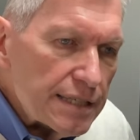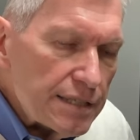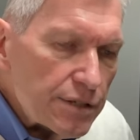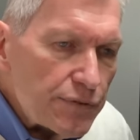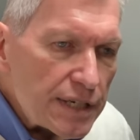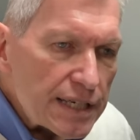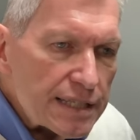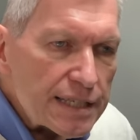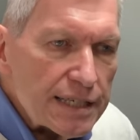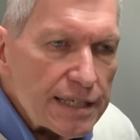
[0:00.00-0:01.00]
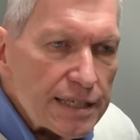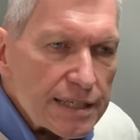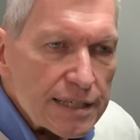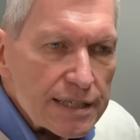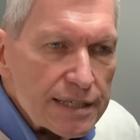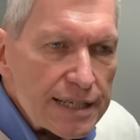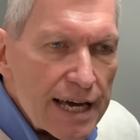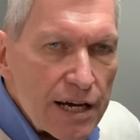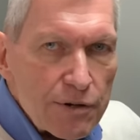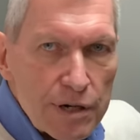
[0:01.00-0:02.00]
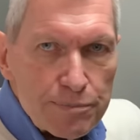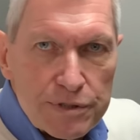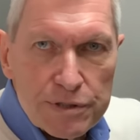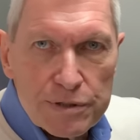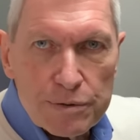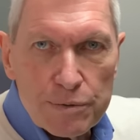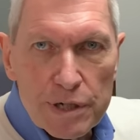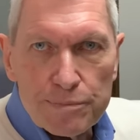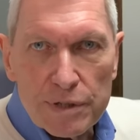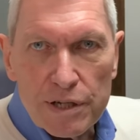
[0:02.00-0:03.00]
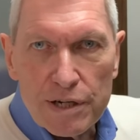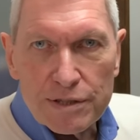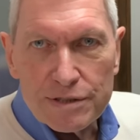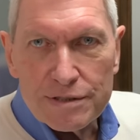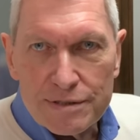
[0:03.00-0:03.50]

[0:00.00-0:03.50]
know, if you can get the Dow up to where it belongs,